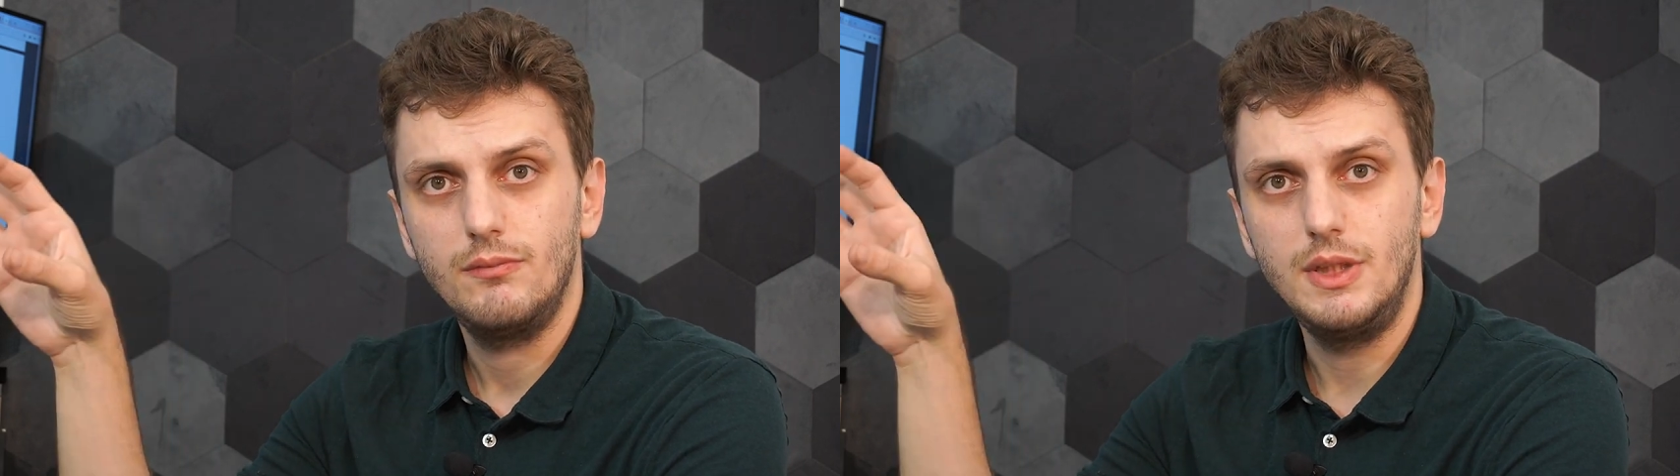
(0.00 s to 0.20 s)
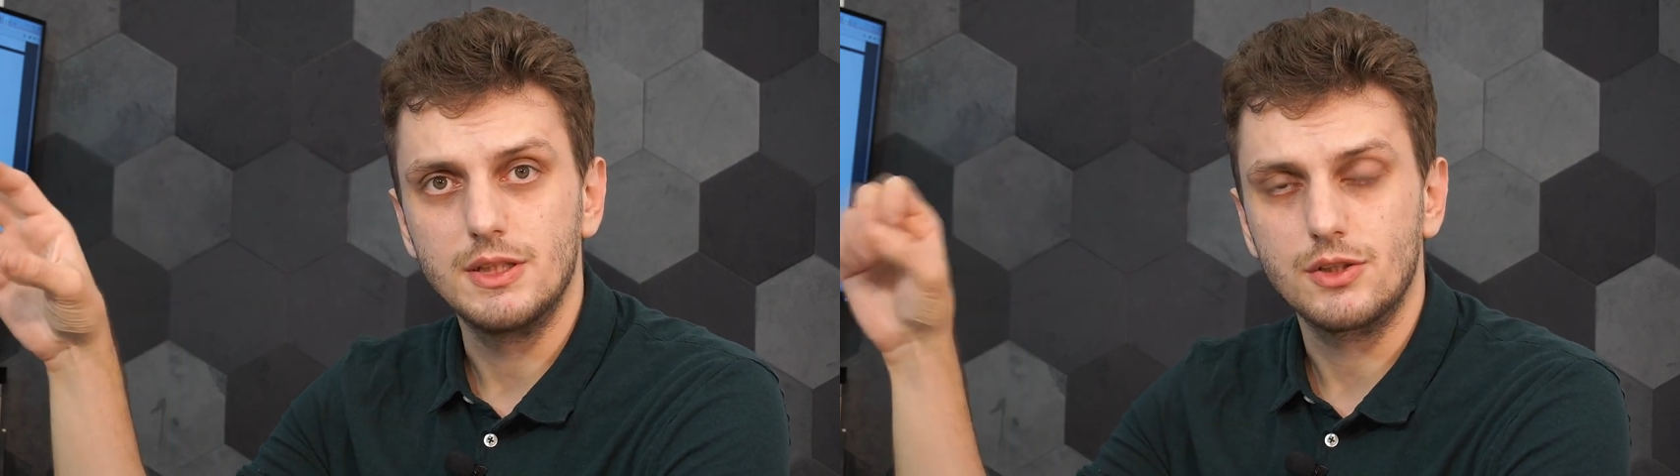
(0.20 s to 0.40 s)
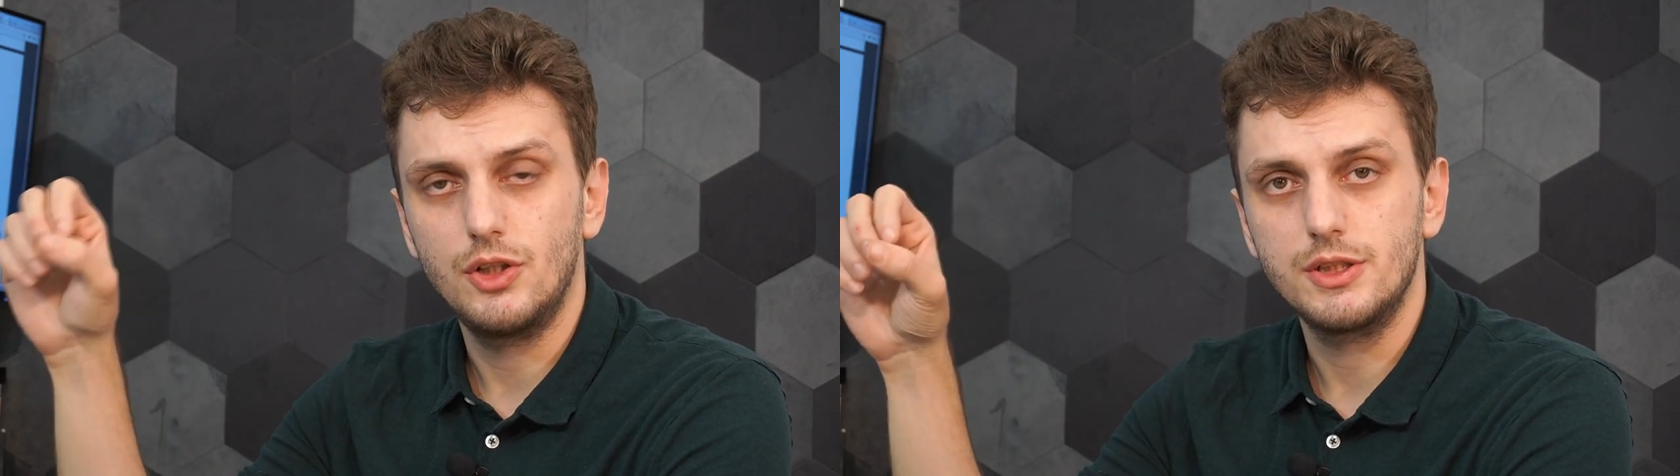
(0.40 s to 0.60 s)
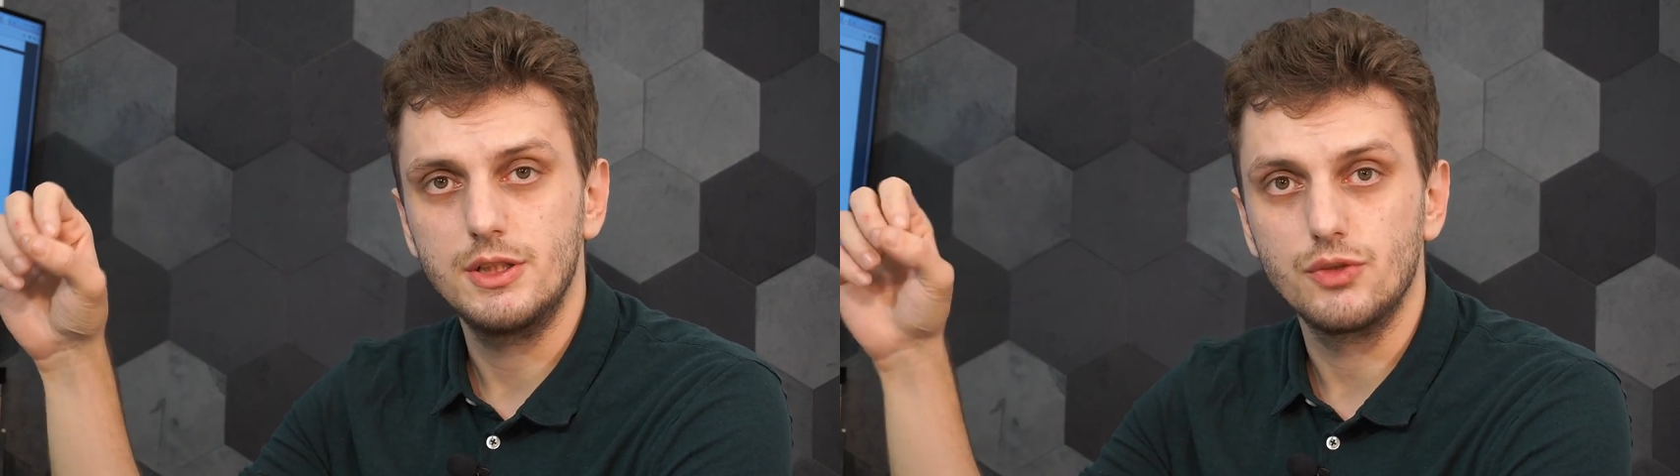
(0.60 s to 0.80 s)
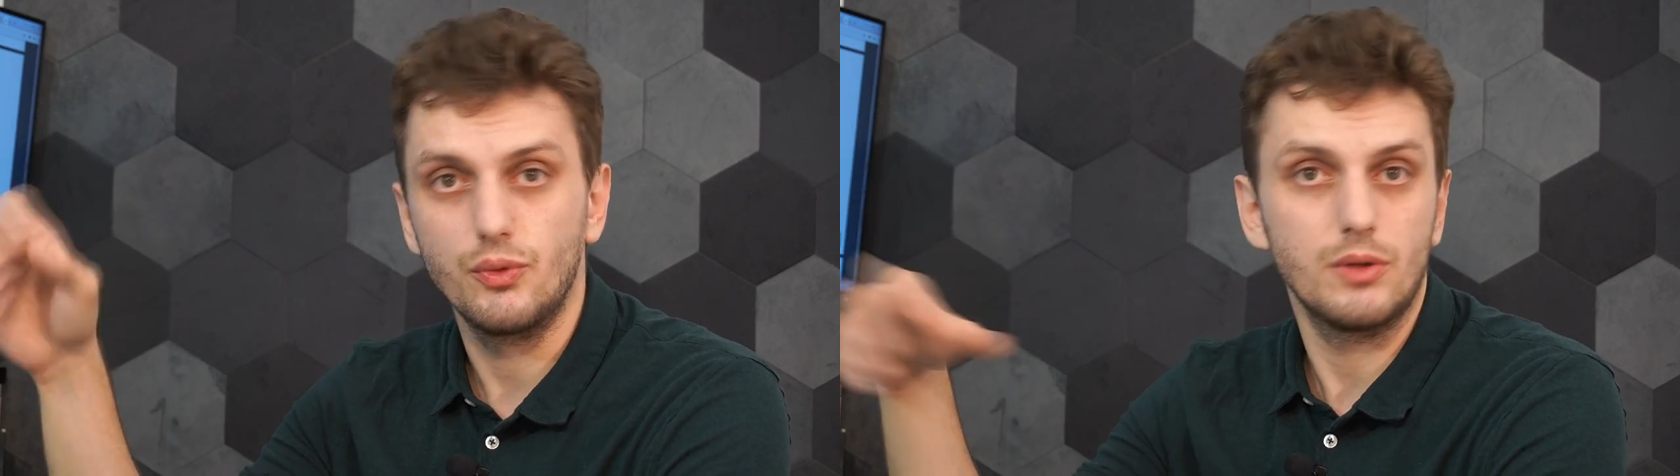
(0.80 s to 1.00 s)
these
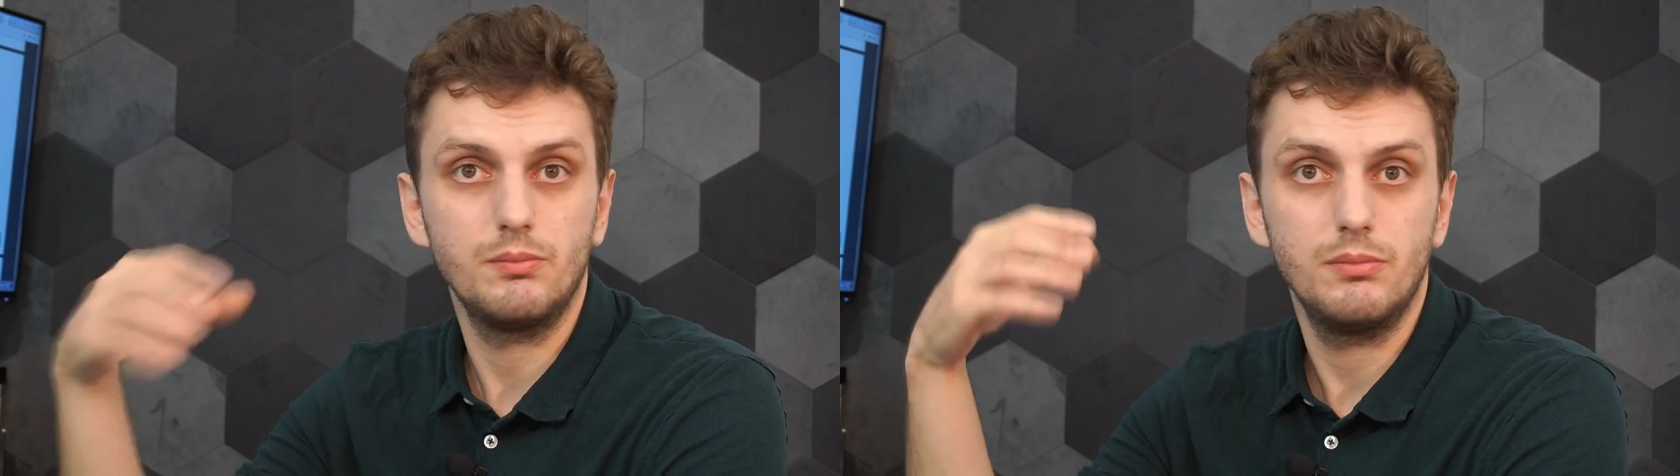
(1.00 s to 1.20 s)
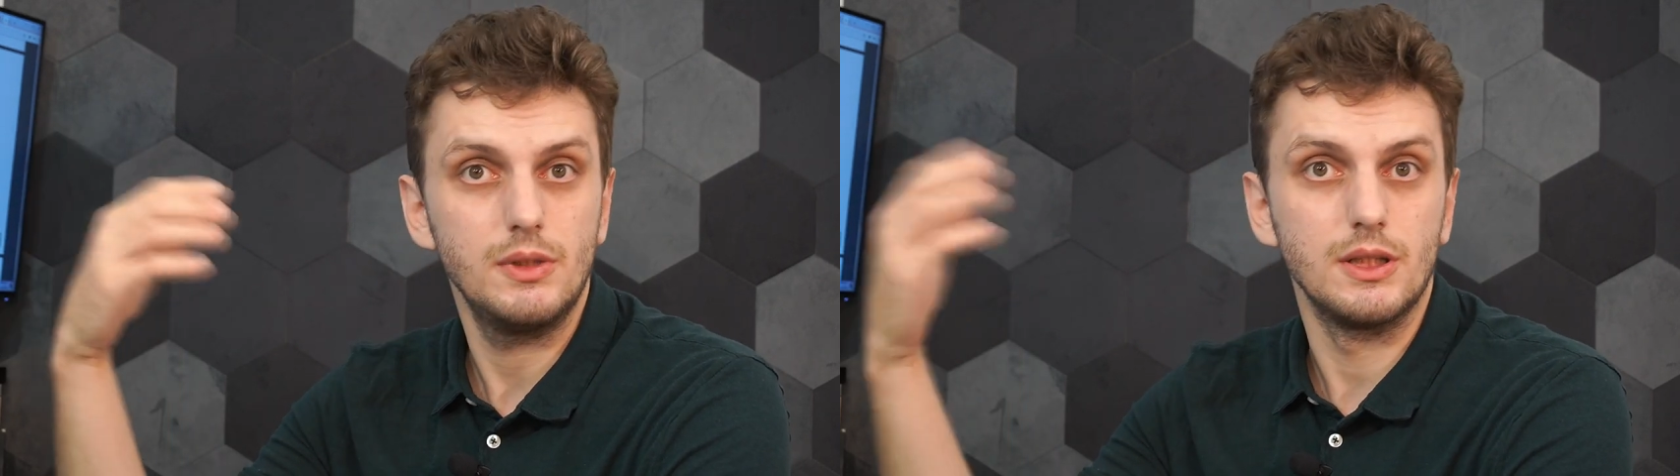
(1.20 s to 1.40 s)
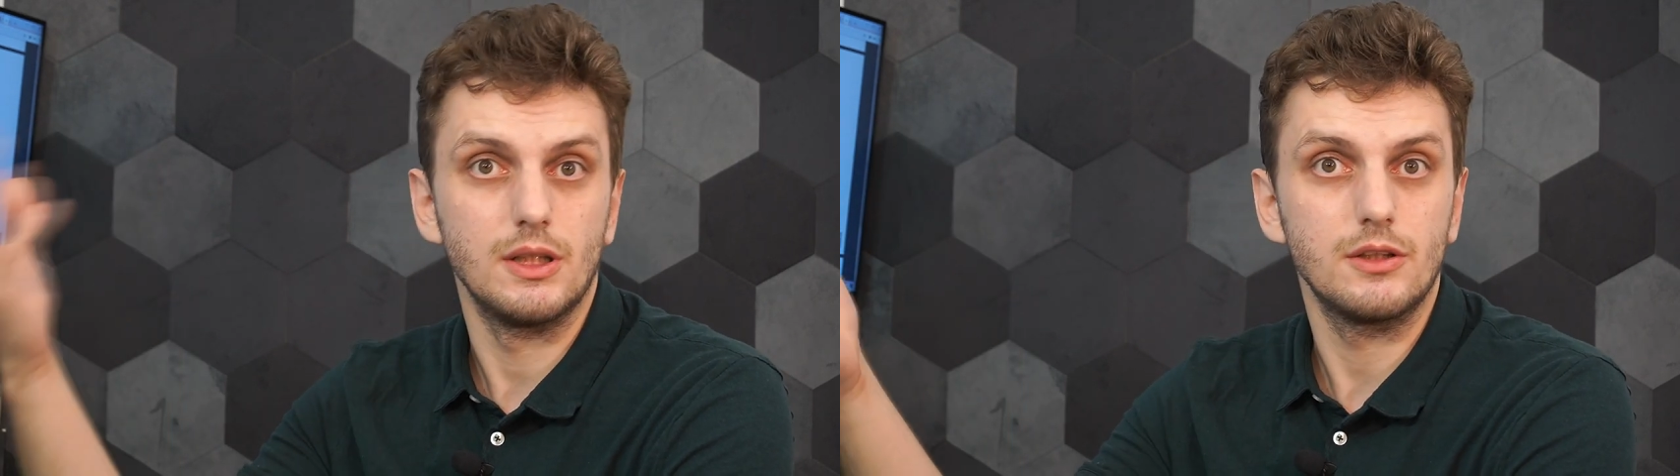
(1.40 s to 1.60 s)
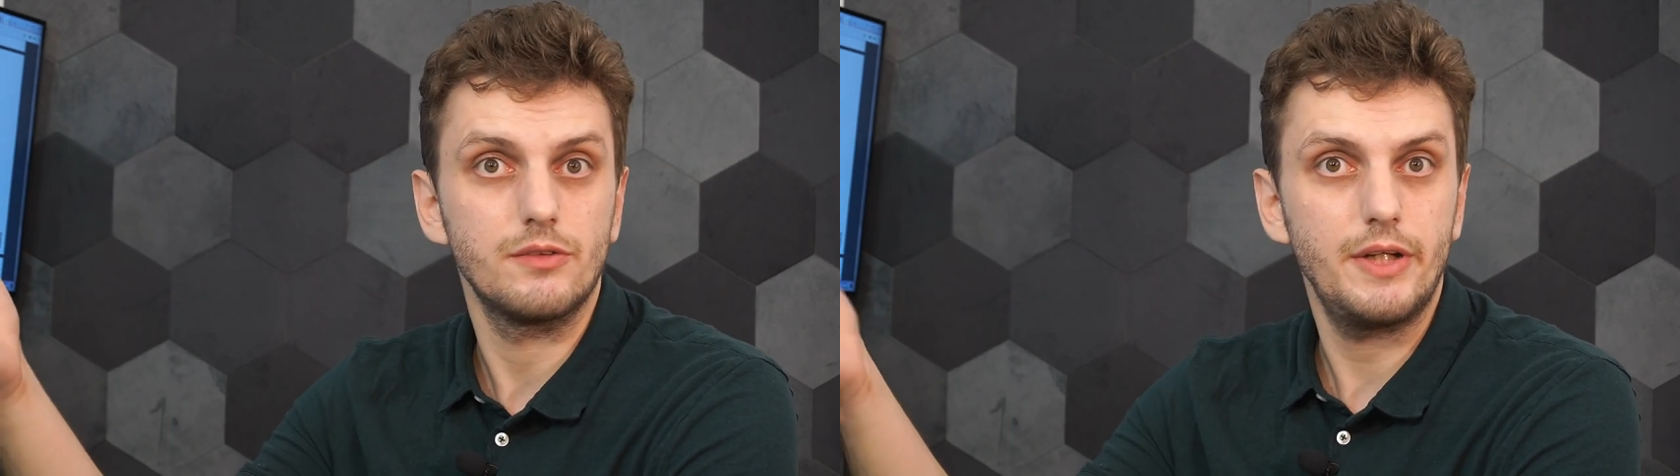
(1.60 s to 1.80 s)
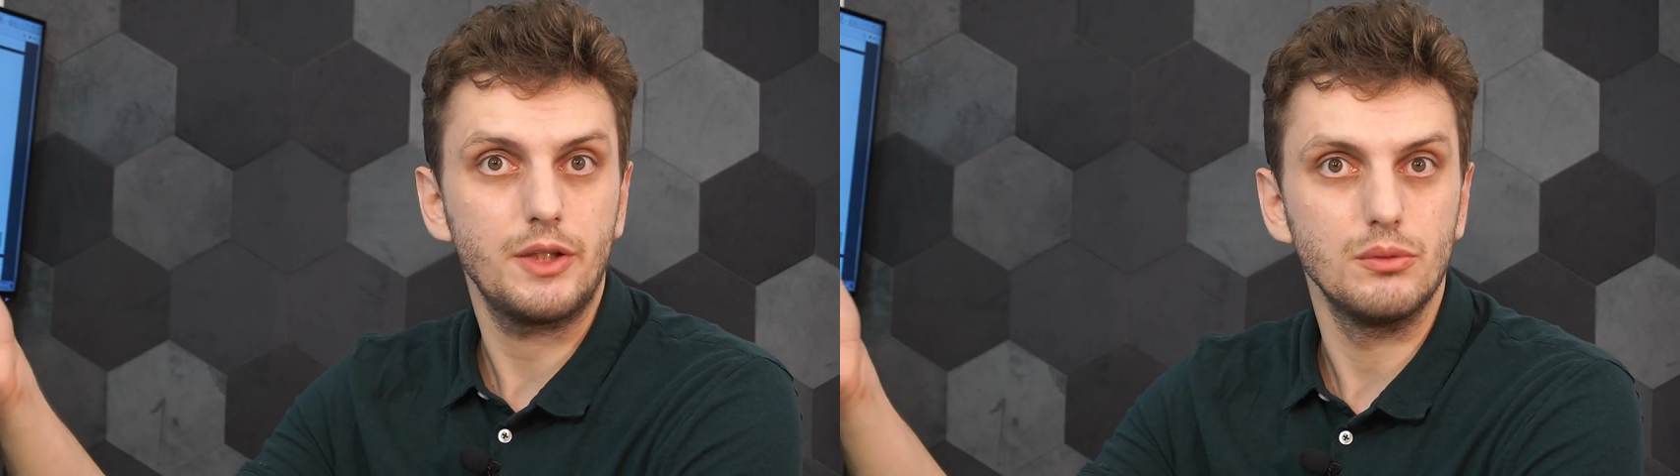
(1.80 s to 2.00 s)
constants for
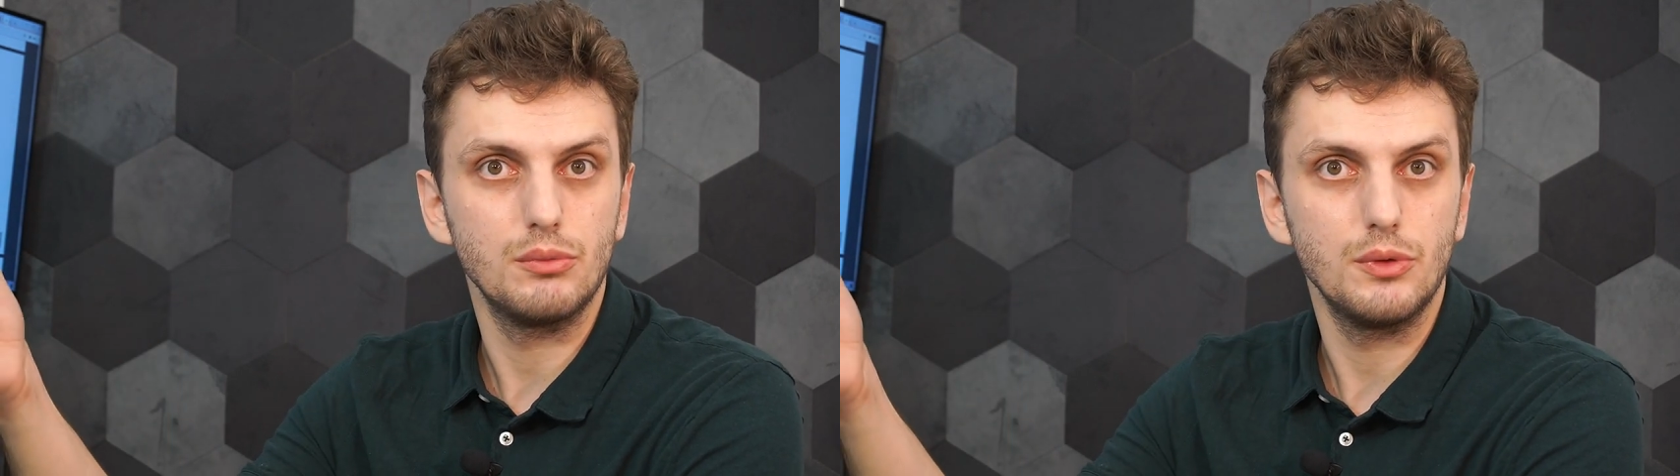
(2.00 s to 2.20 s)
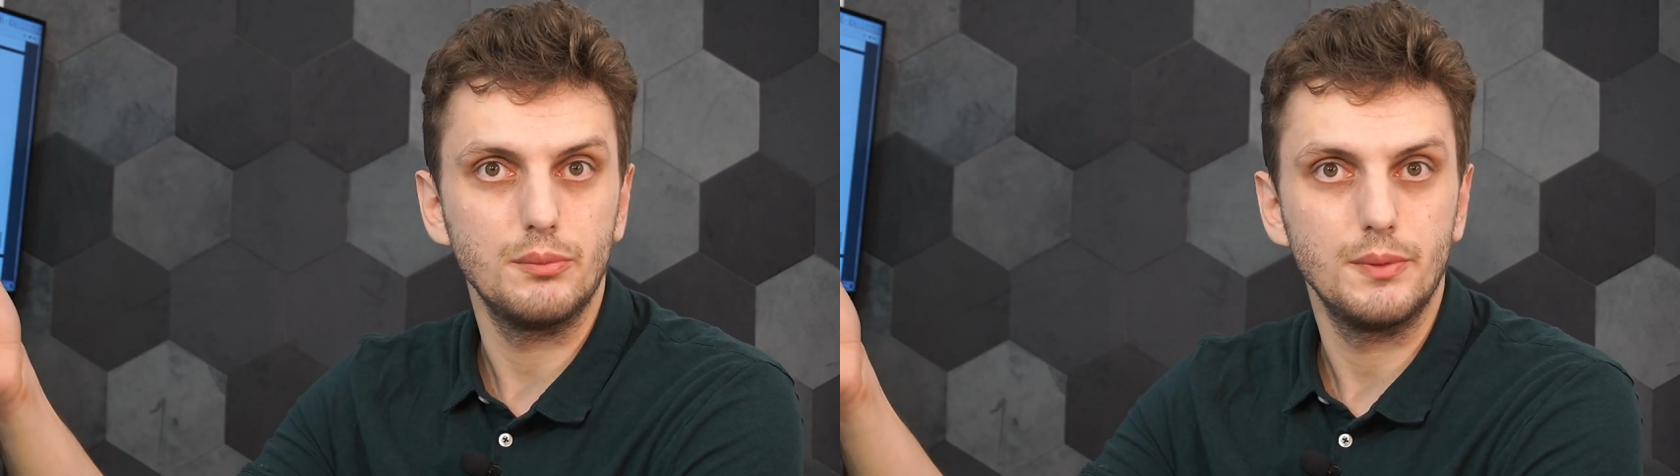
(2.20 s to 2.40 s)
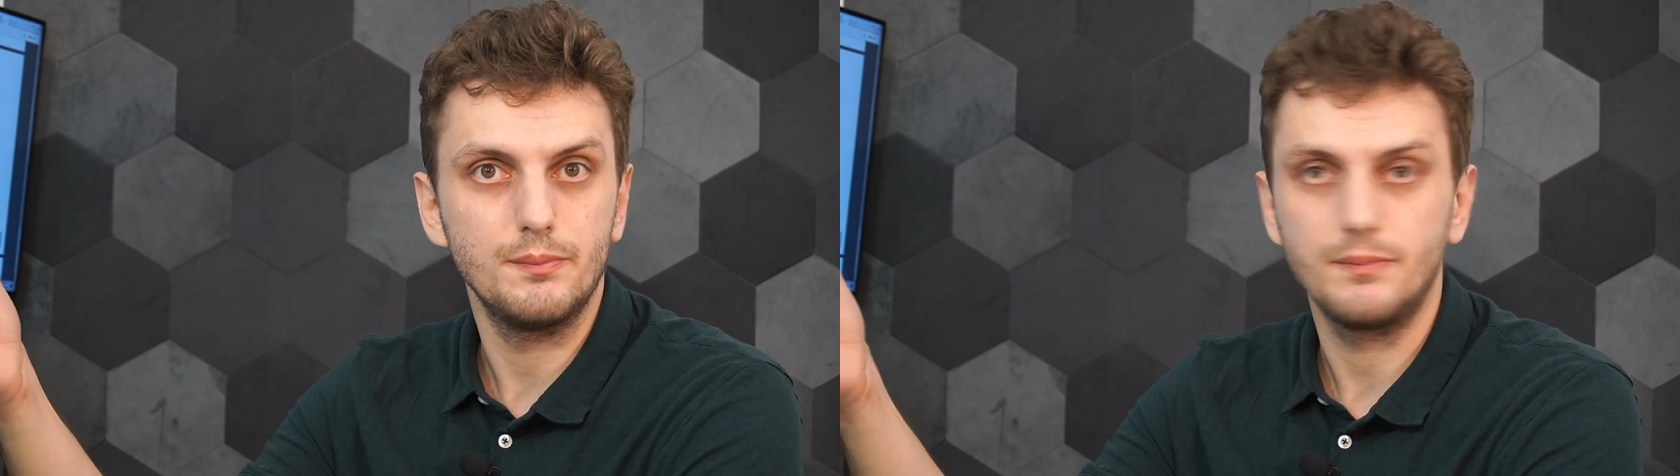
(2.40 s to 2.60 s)
another vacuum tube?